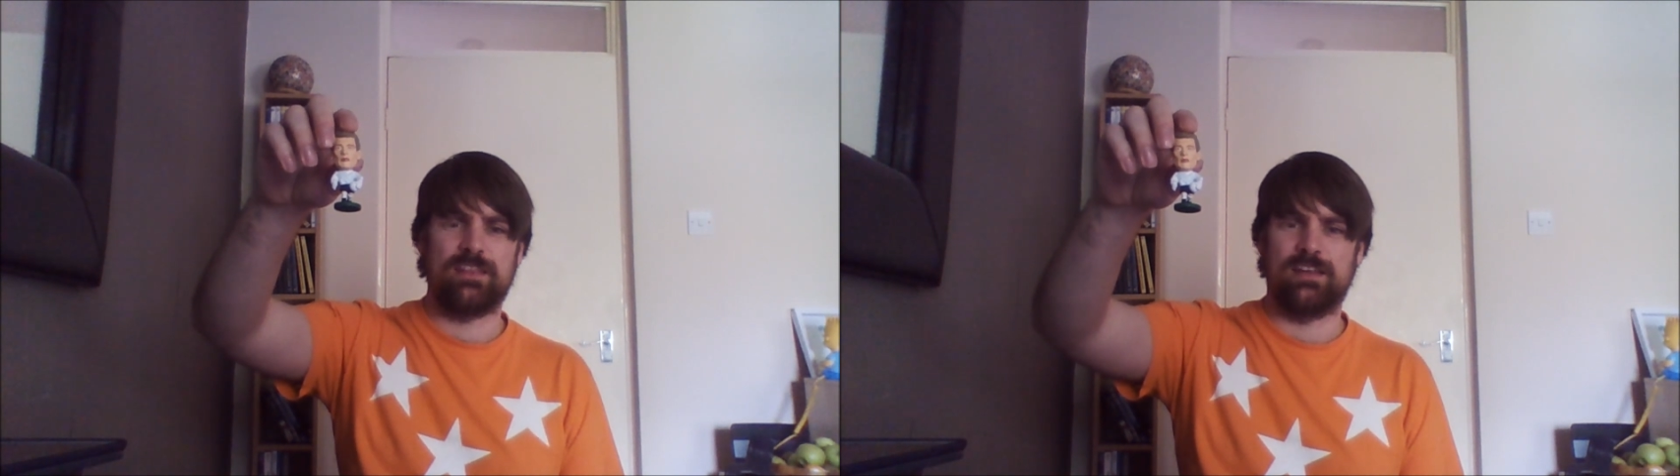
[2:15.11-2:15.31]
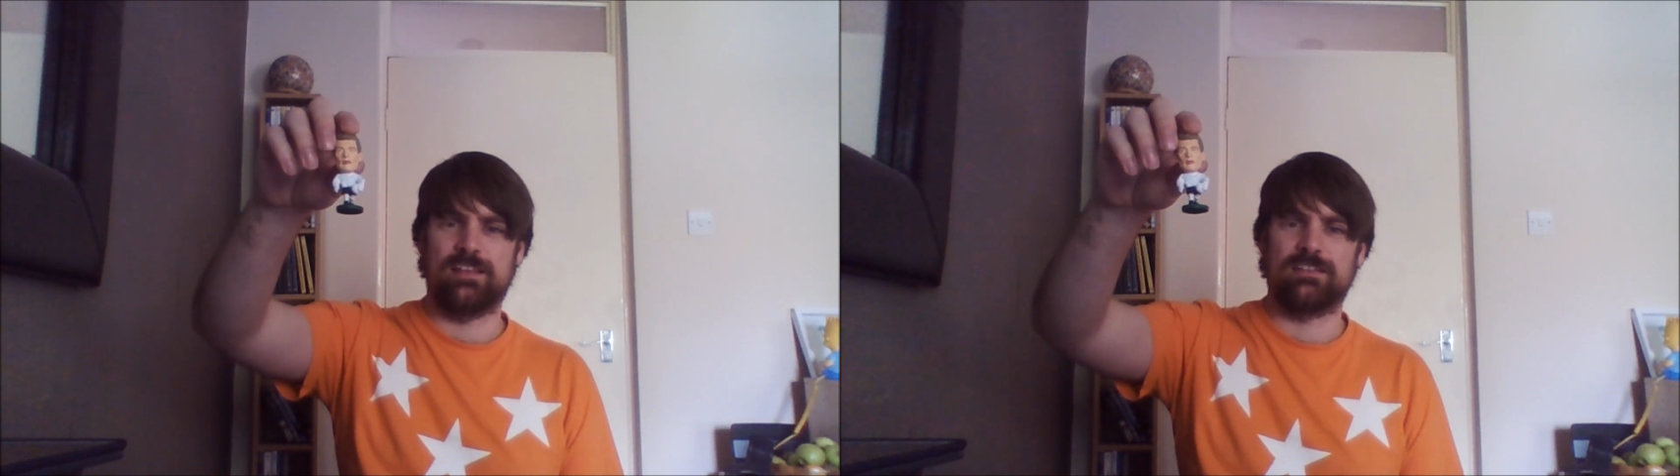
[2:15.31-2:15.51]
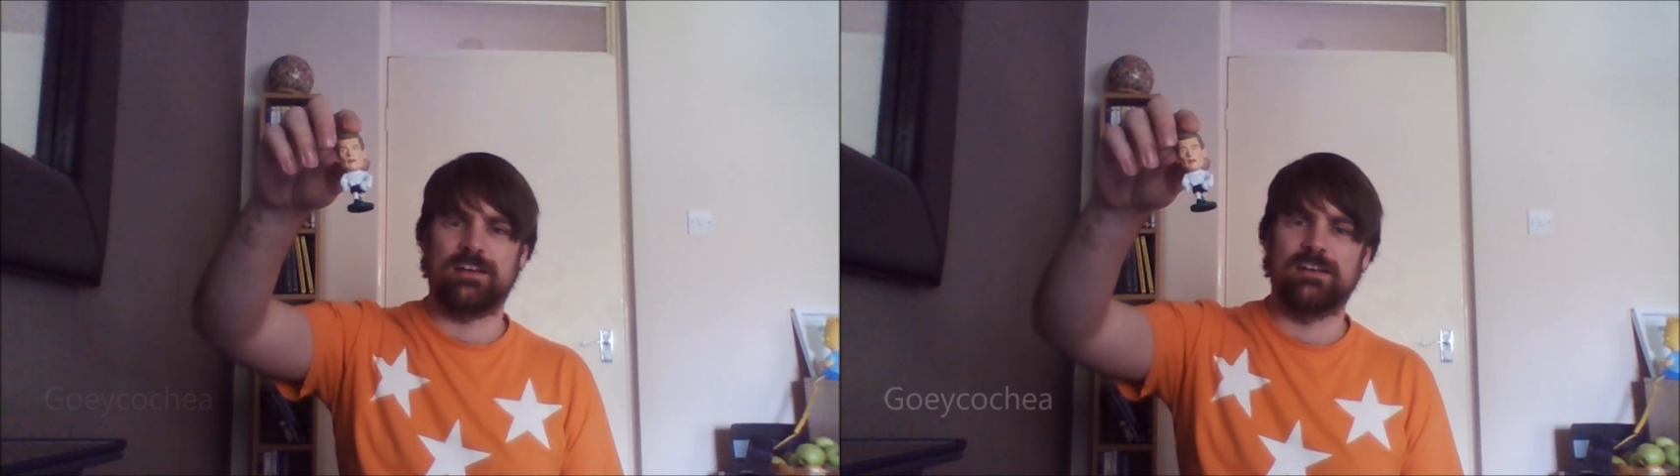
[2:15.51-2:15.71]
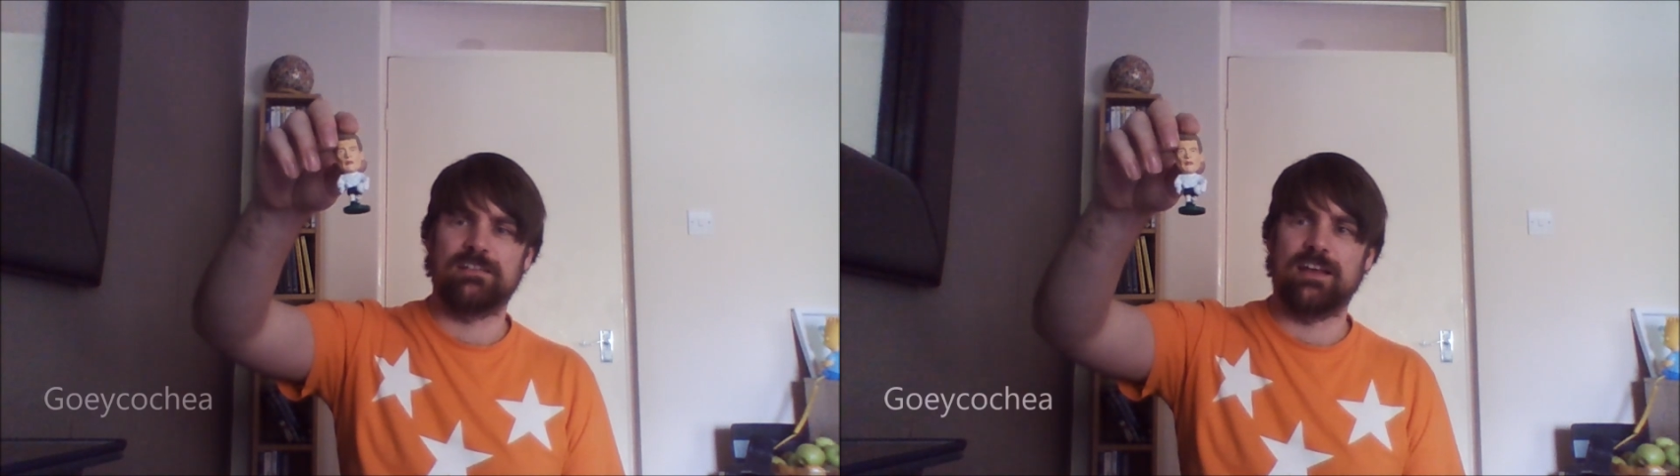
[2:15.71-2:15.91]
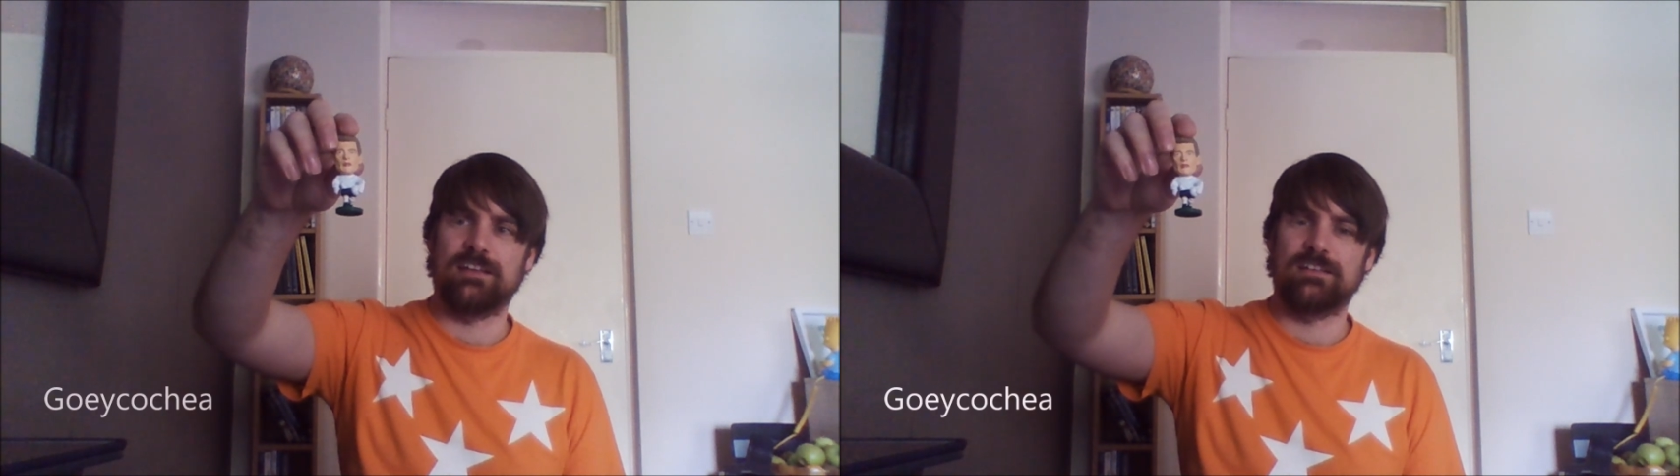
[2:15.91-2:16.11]
I think that's how you
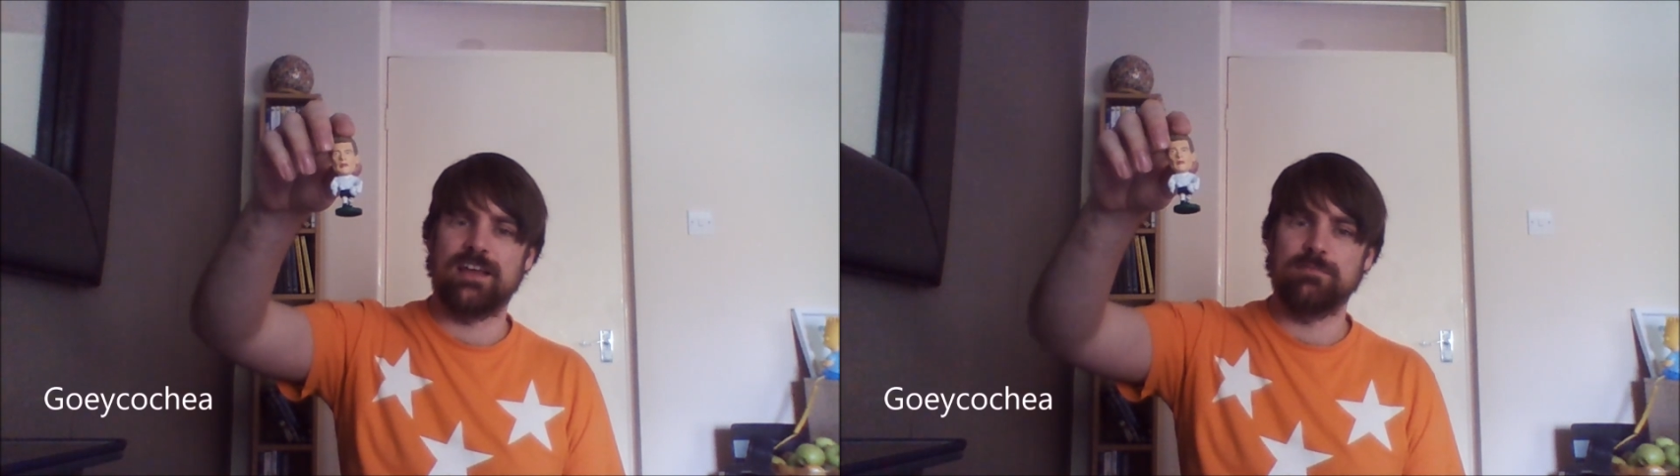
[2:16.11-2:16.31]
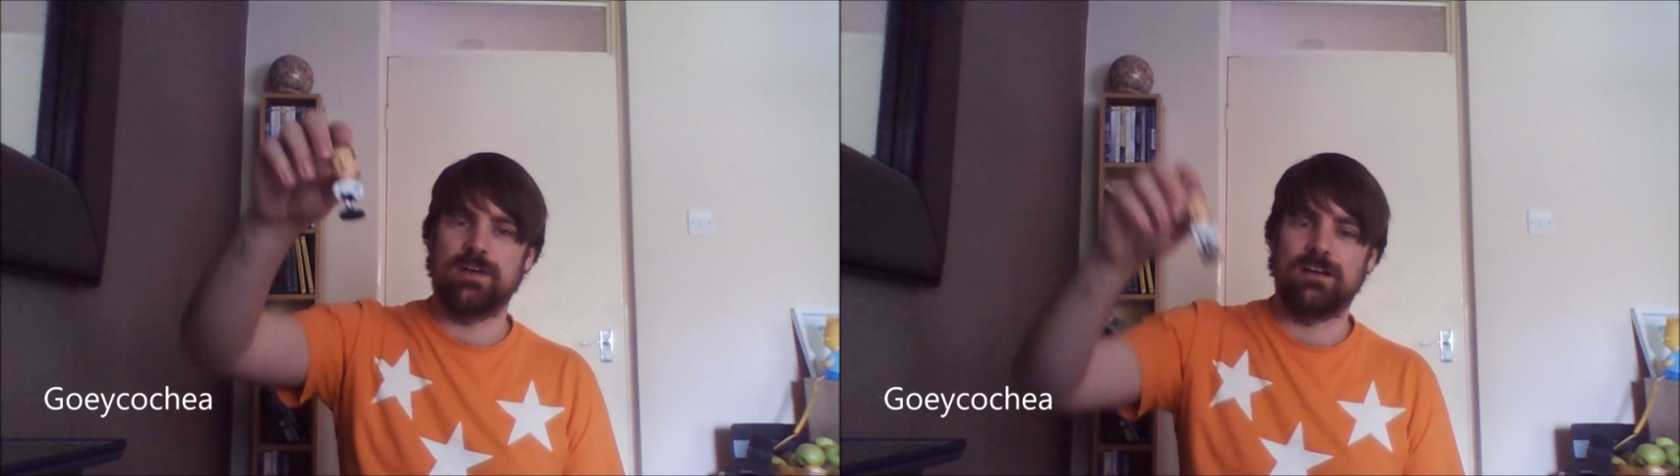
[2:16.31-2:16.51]
say his name,